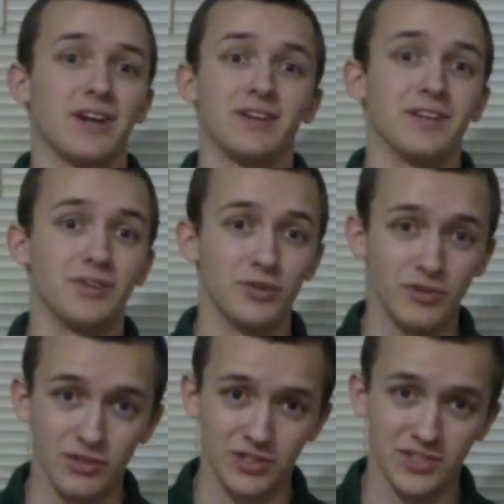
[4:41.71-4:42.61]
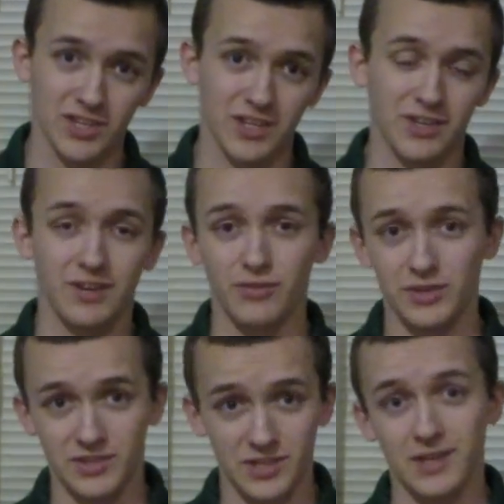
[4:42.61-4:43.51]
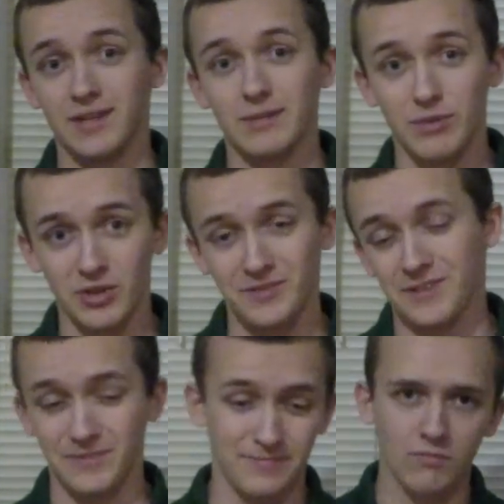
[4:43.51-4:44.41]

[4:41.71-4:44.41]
going to get a good hook set, and everything's going to end up ugly.